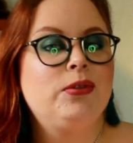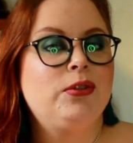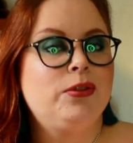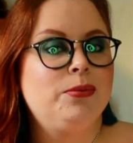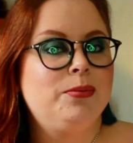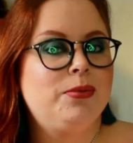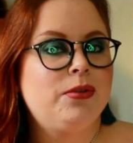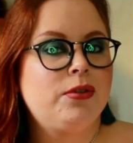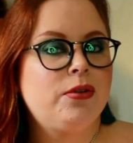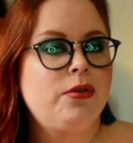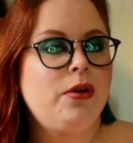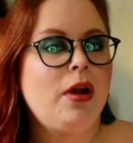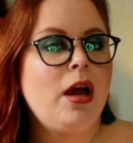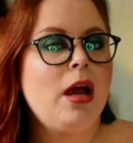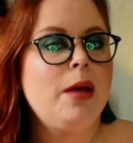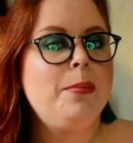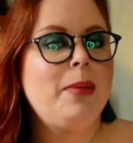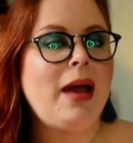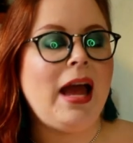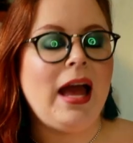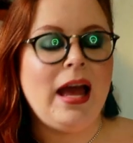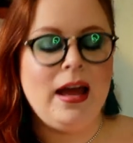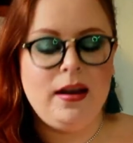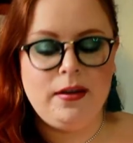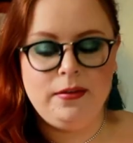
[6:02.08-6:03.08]
subscribe
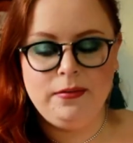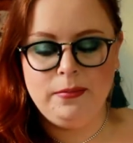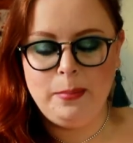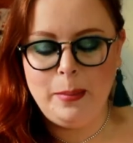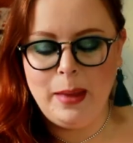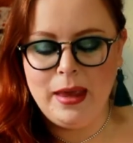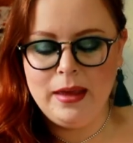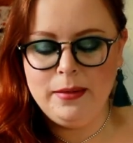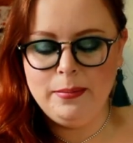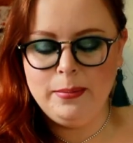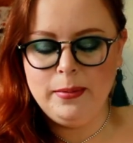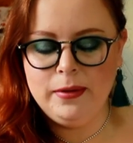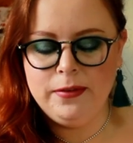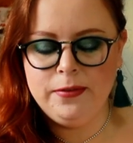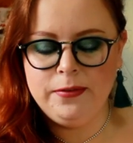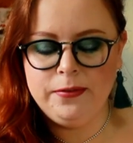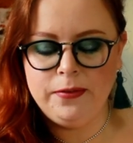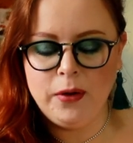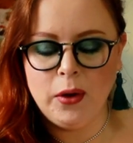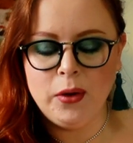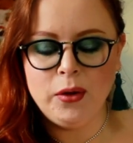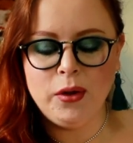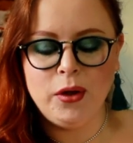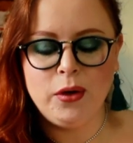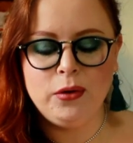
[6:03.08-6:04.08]
and maybe
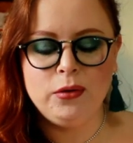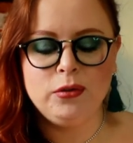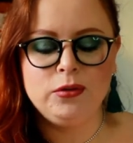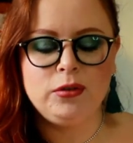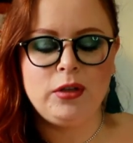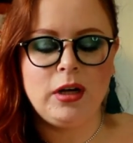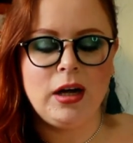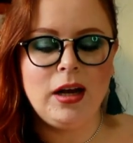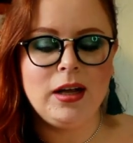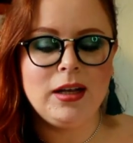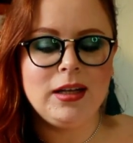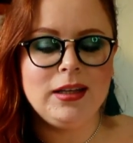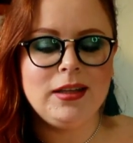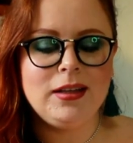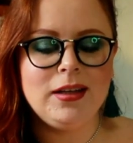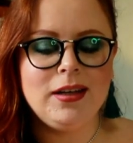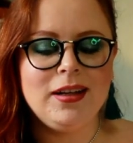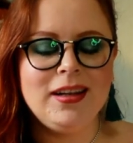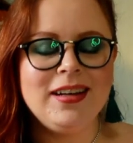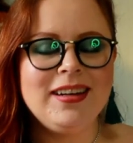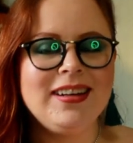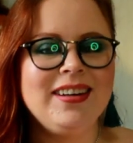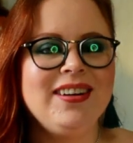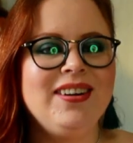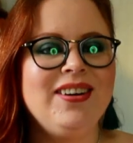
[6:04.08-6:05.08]
follow
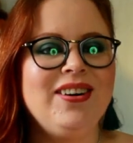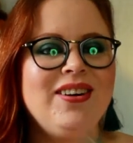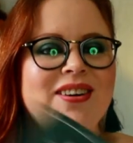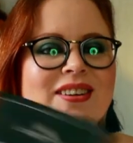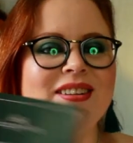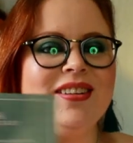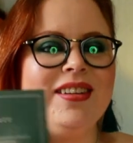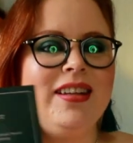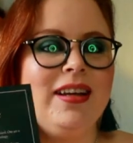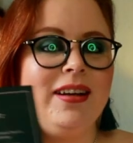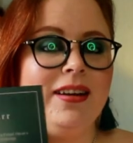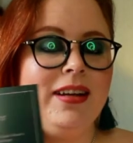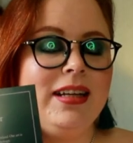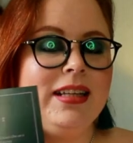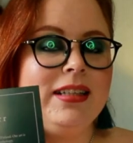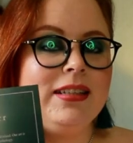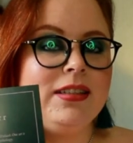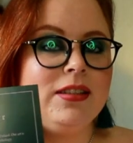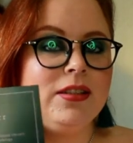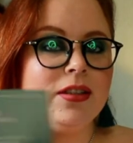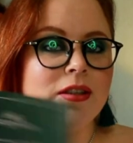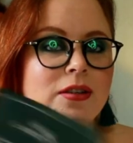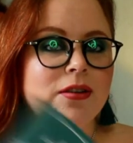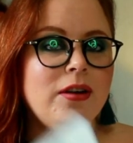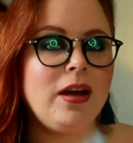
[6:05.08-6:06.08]
Dragetarr on their
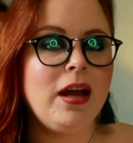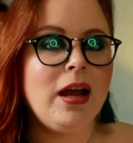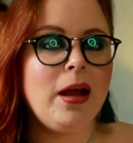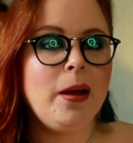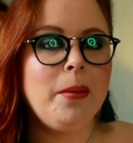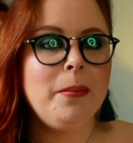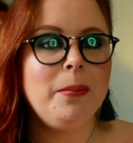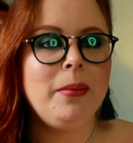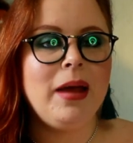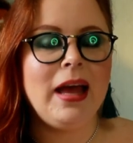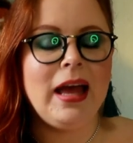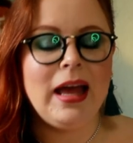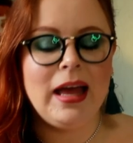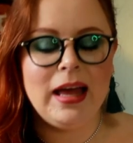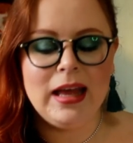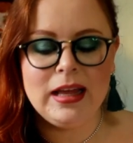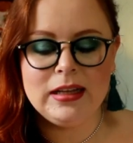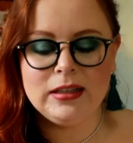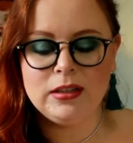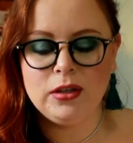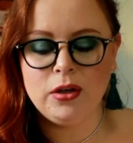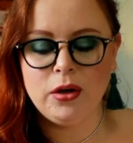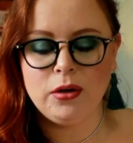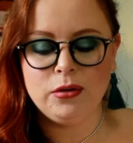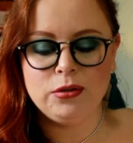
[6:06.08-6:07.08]
Instagram,
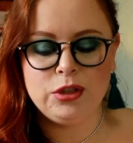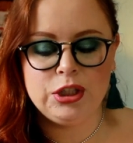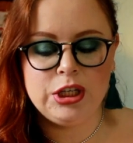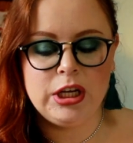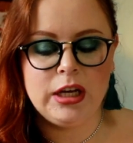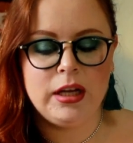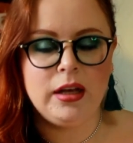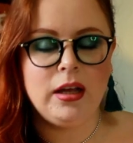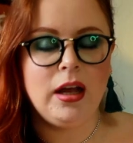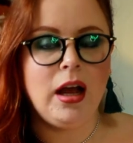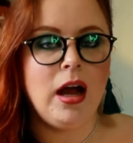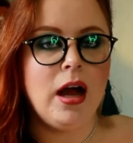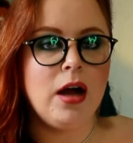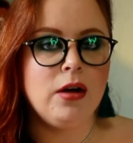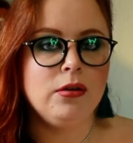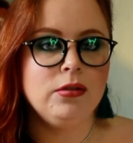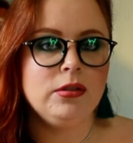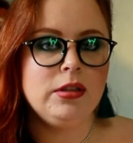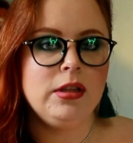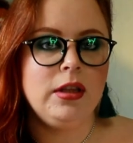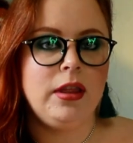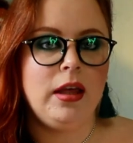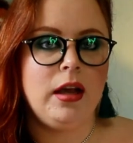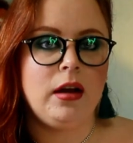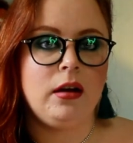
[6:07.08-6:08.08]
and go check
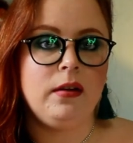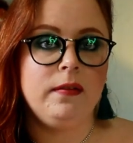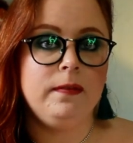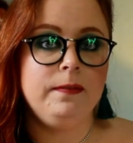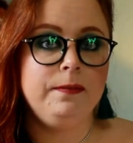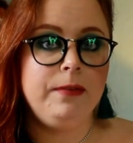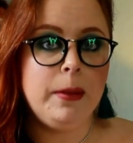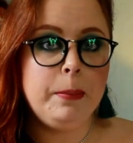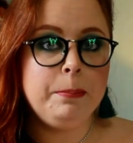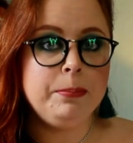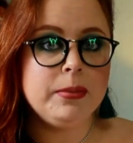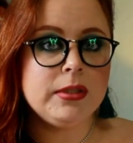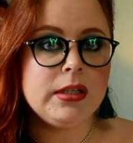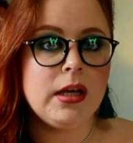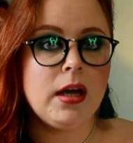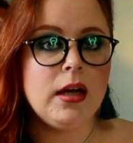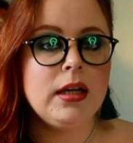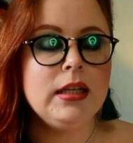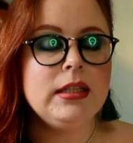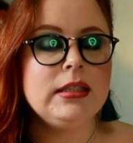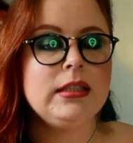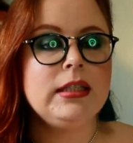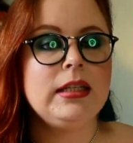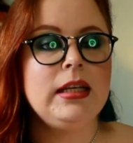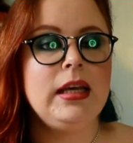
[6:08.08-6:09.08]
out their
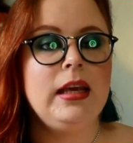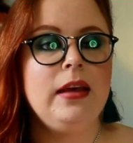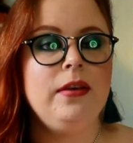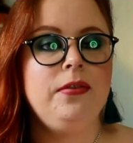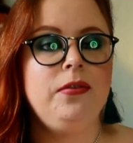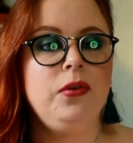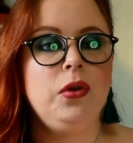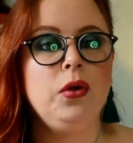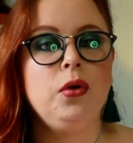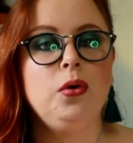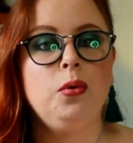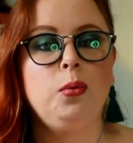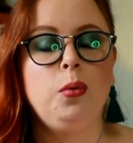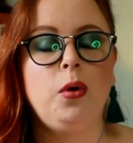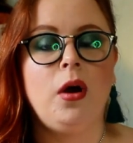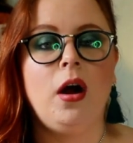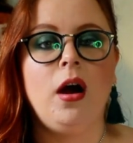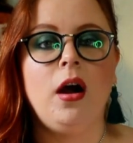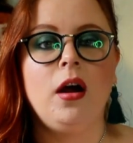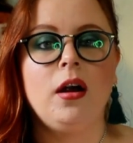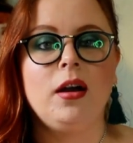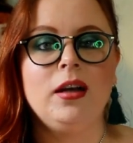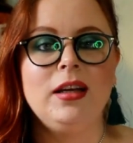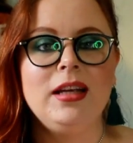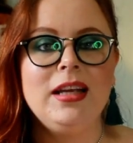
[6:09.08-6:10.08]
website if you
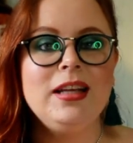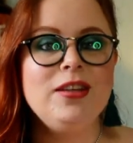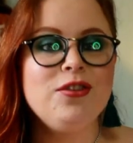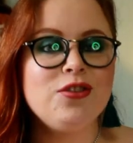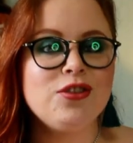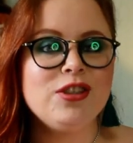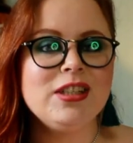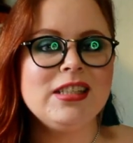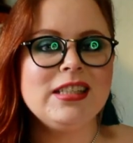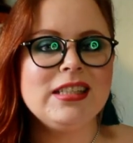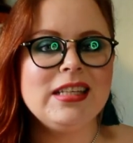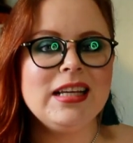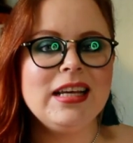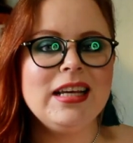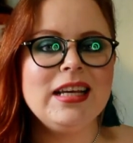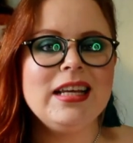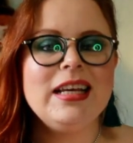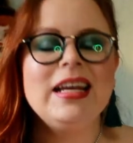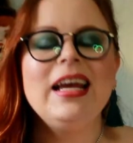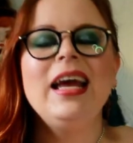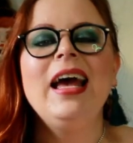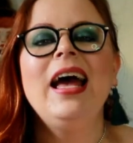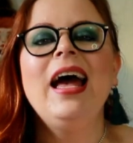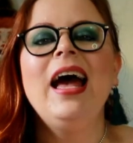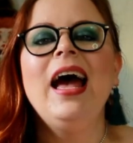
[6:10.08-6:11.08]
are
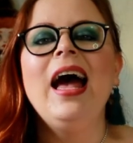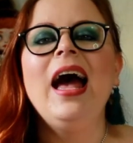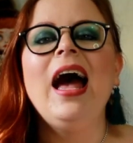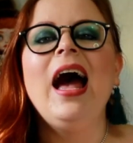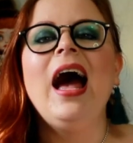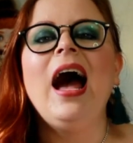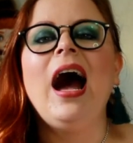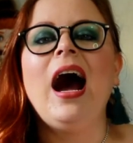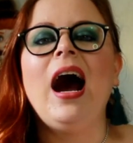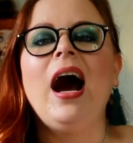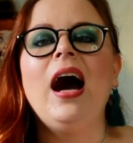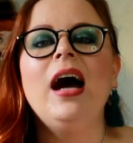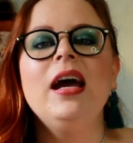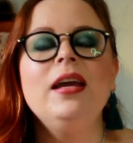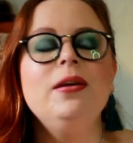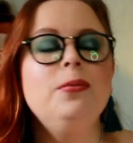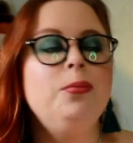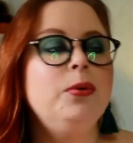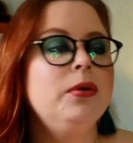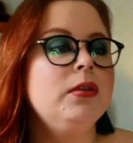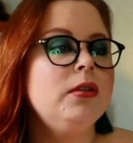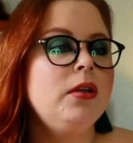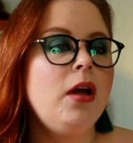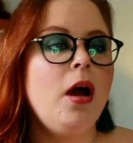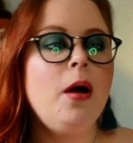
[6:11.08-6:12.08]
interested. I
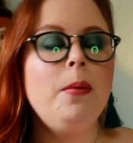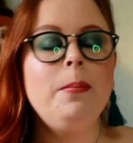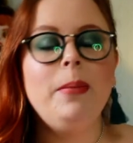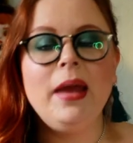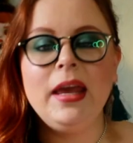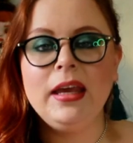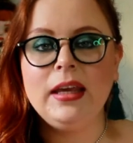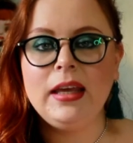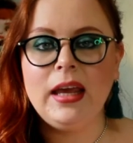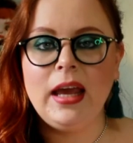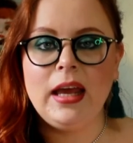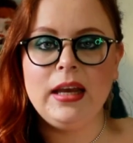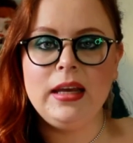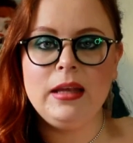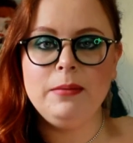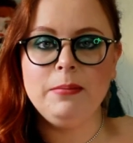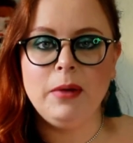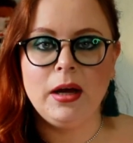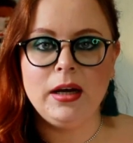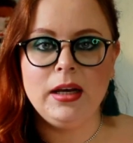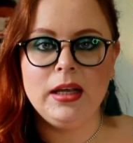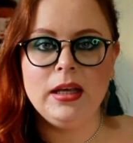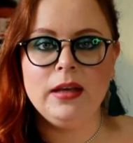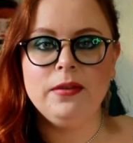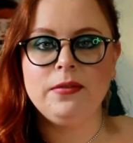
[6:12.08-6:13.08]
will not make any
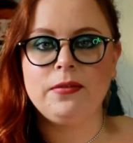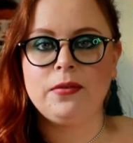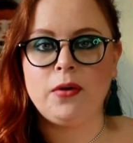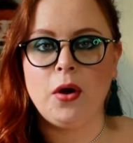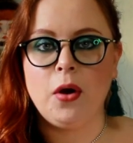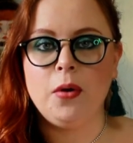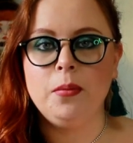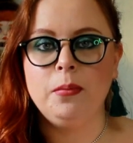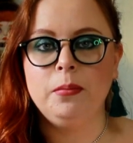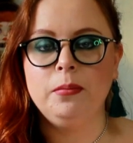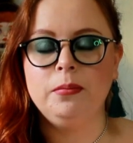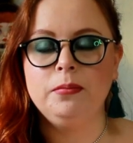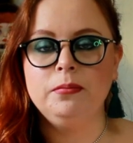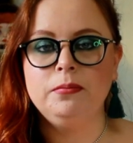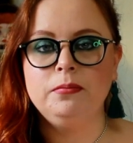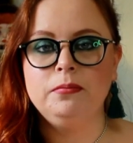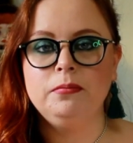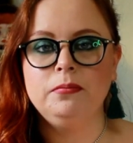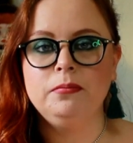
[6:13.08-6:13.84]
money from